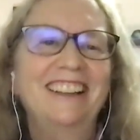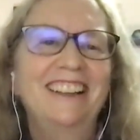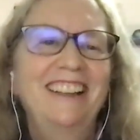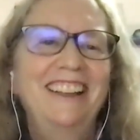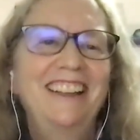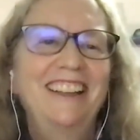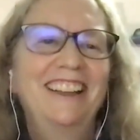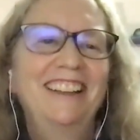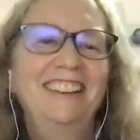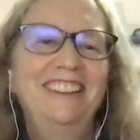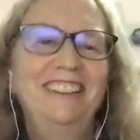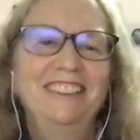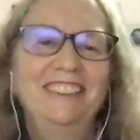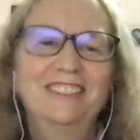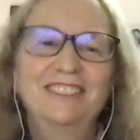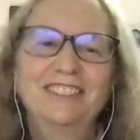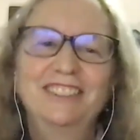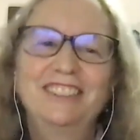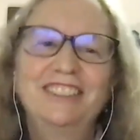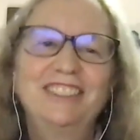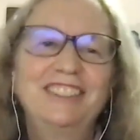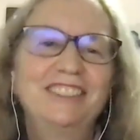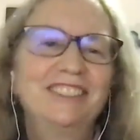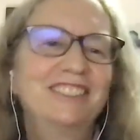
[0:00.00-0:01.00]
and
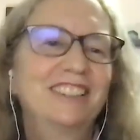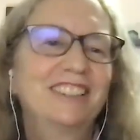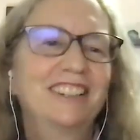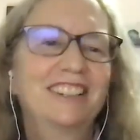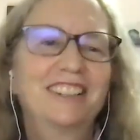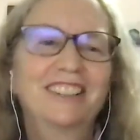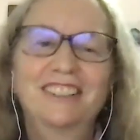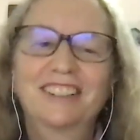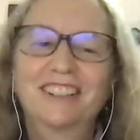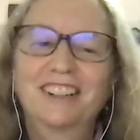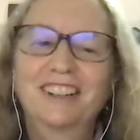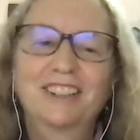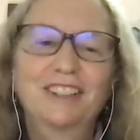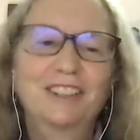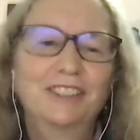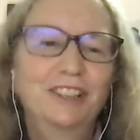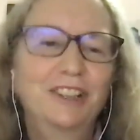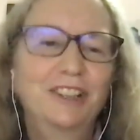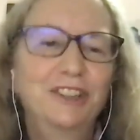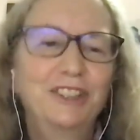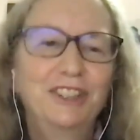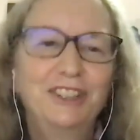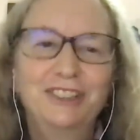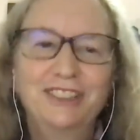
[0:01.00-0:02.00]
English is a
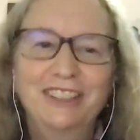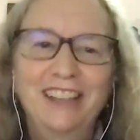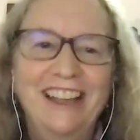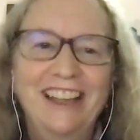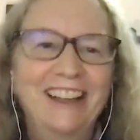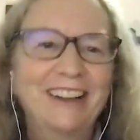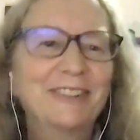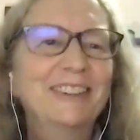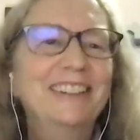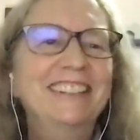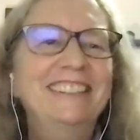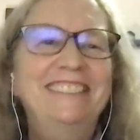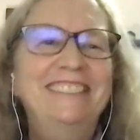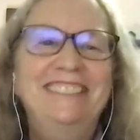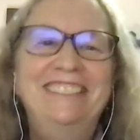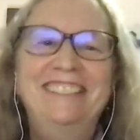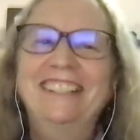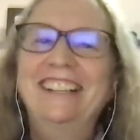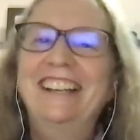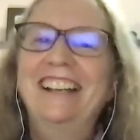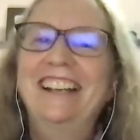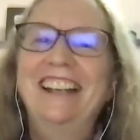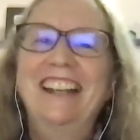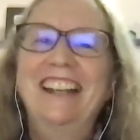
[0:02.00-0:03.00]
colonial language.